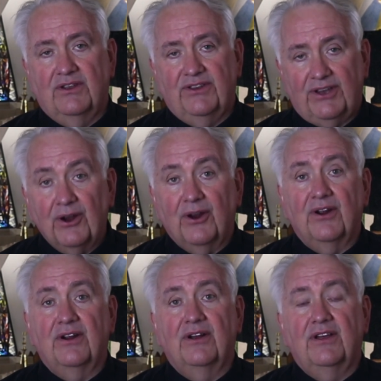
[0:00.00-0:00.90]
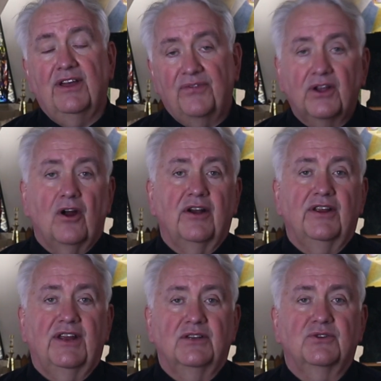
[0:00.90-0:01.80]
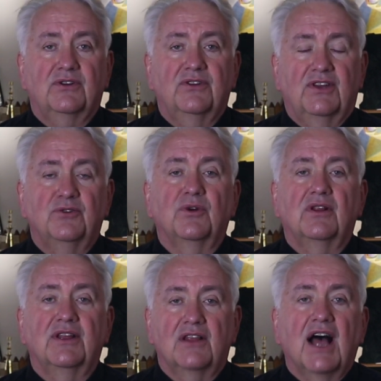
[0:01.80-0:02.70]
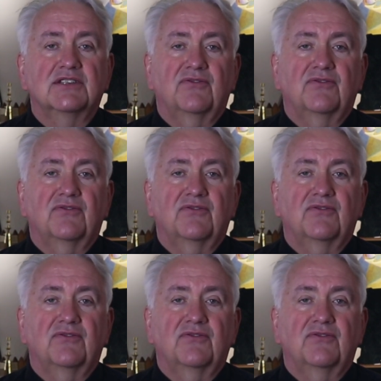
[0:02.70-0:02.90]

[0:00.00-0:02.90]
here at the Guardian Angel Cathedral in Las